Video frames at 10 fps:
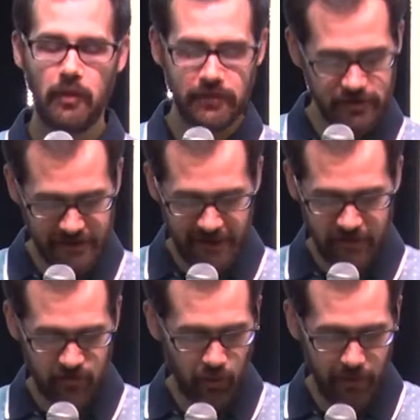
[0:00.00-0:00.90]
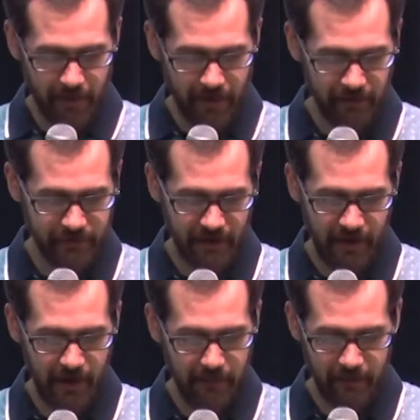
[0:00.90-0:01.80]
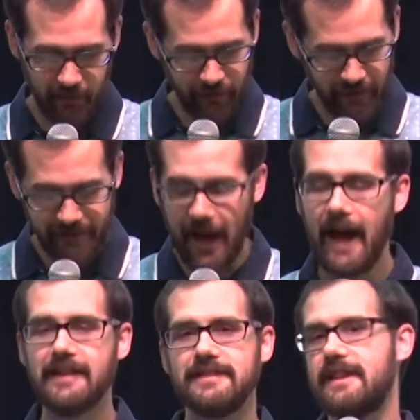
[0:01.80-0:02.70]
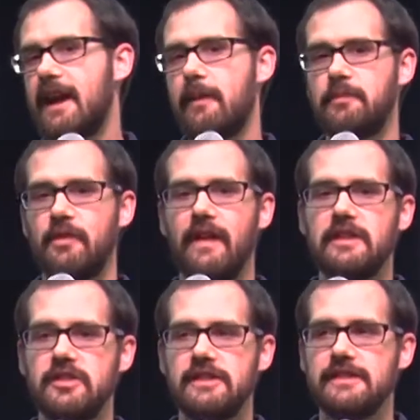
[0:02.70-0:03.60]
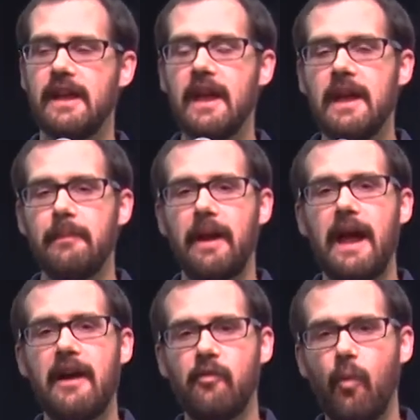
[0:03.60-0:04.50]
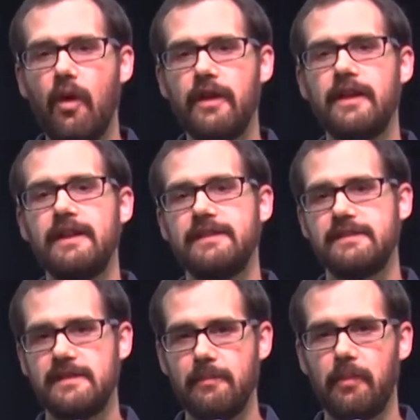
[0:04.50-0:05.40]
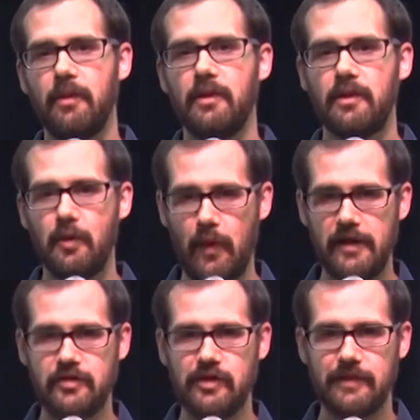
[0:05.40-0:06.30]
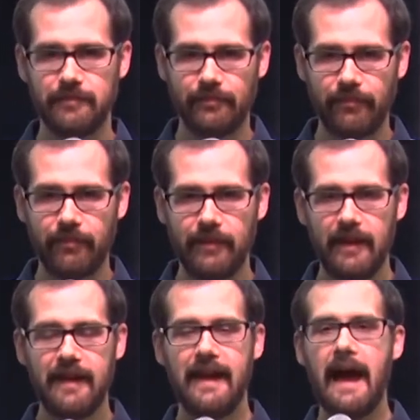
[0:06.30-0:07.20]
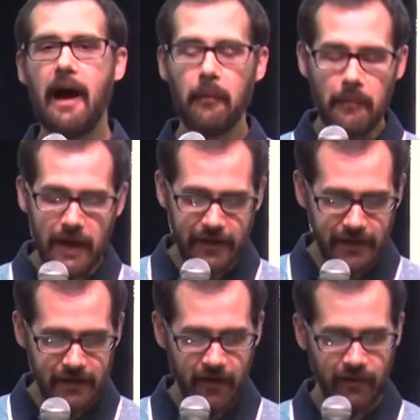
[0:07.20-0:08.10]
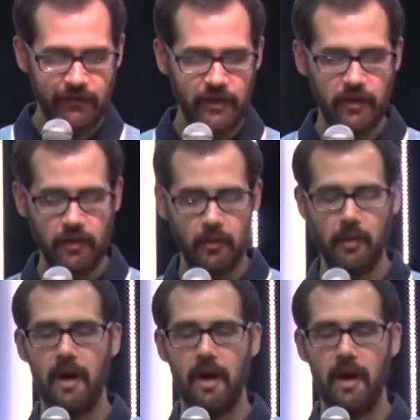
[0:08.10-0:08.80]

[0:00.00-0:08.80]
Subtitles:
and just in this short amount of time, and they're fantastic observations. But I have one simple question. How many of you